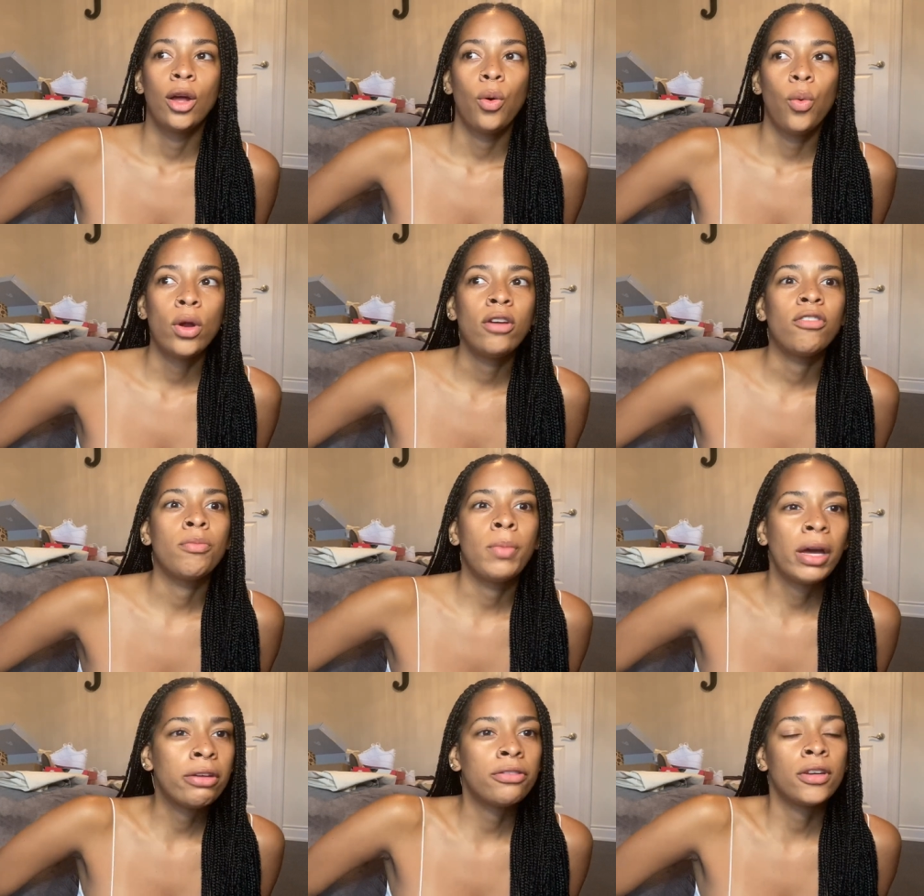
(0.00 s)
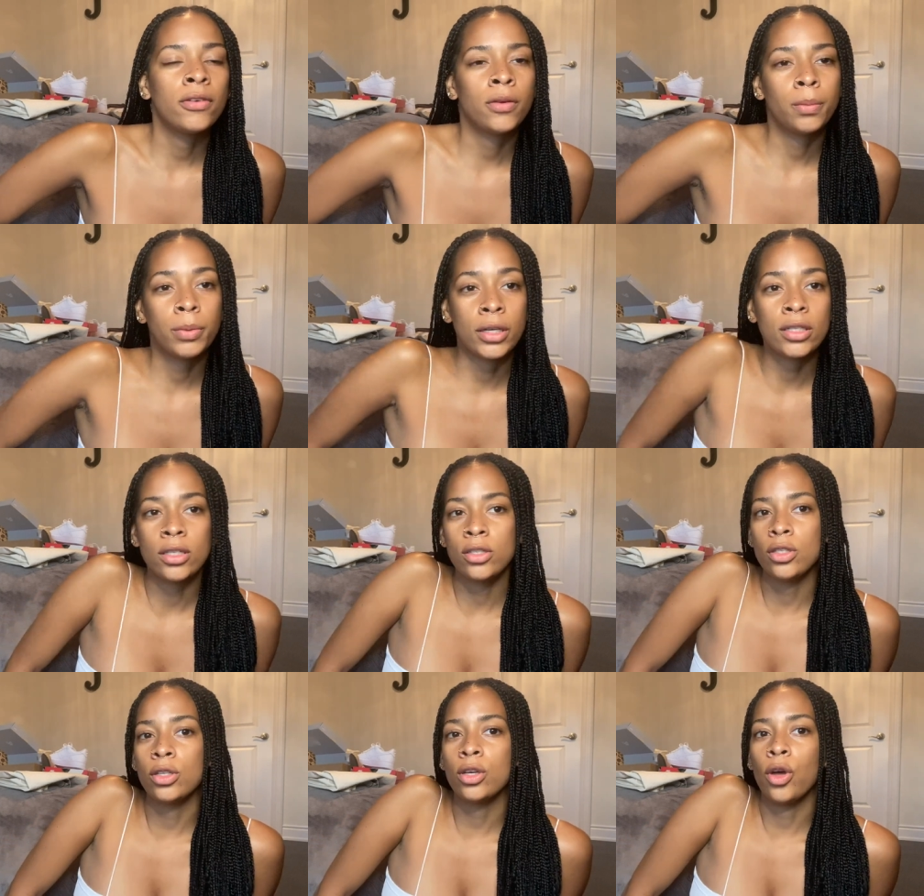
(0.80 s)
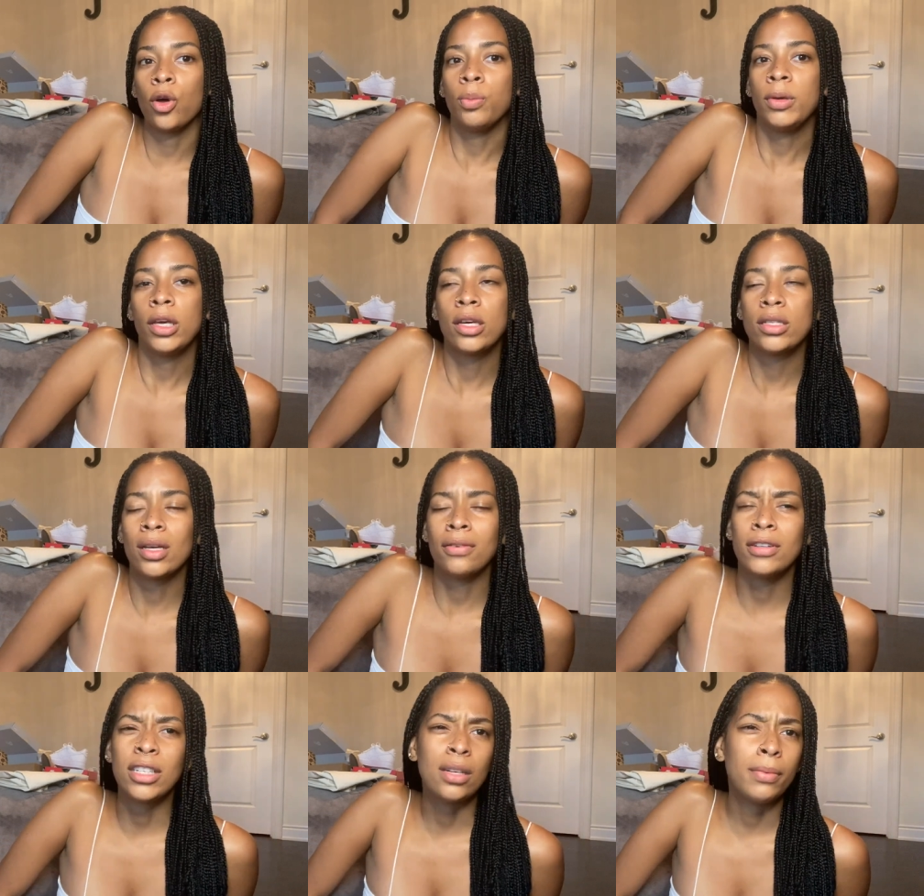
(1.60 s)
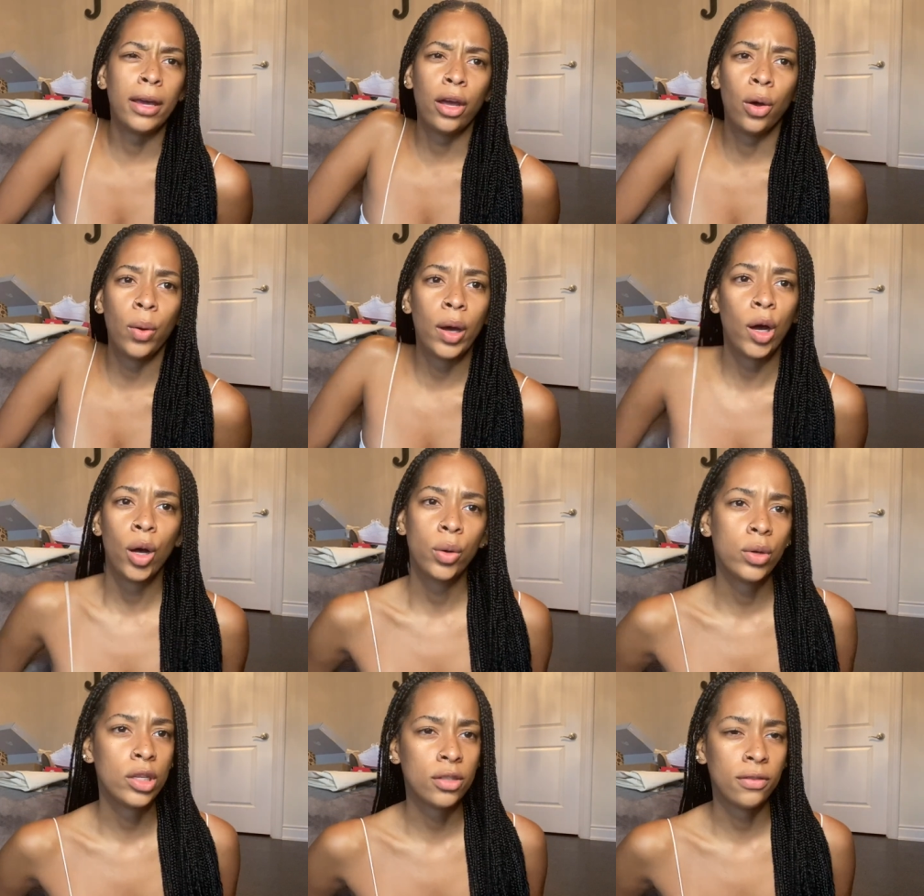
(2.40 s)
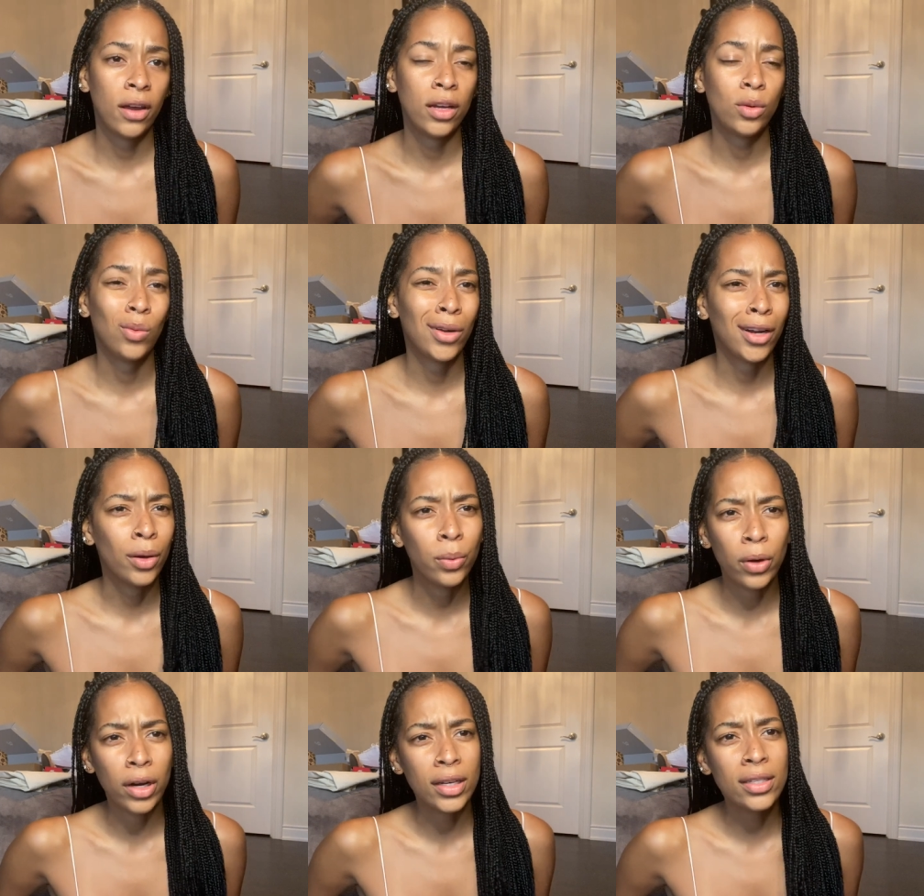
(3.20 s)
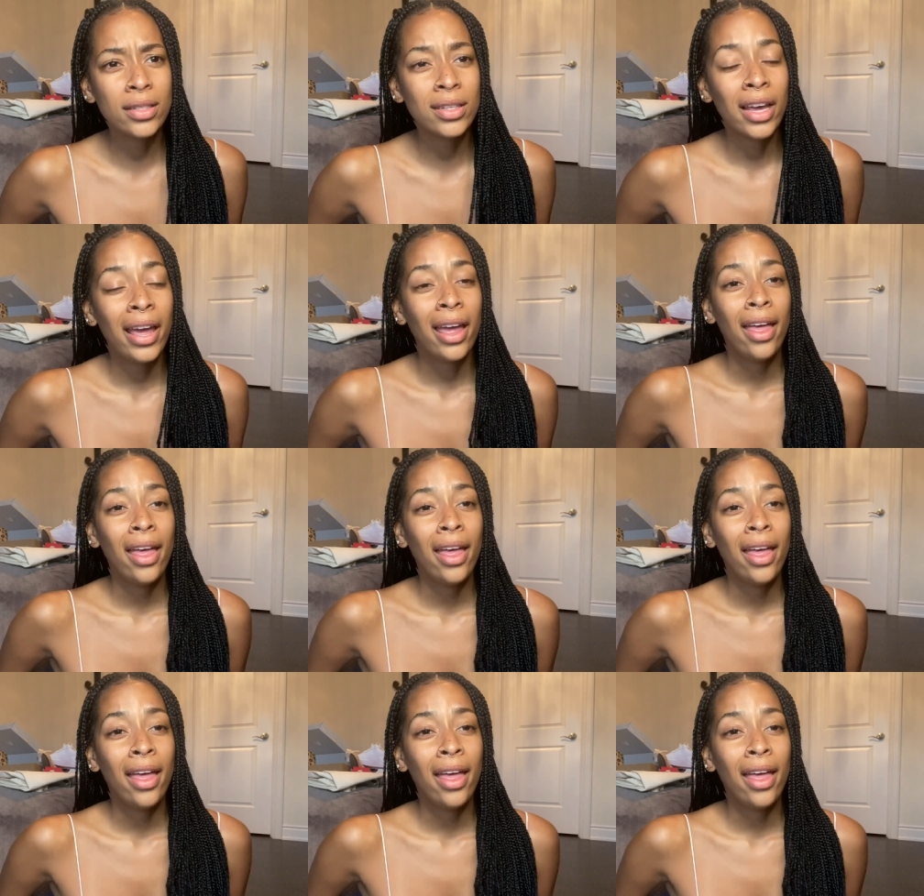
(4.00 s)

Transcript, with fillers: one of my favorite places to go because every time I go, I always find what I want.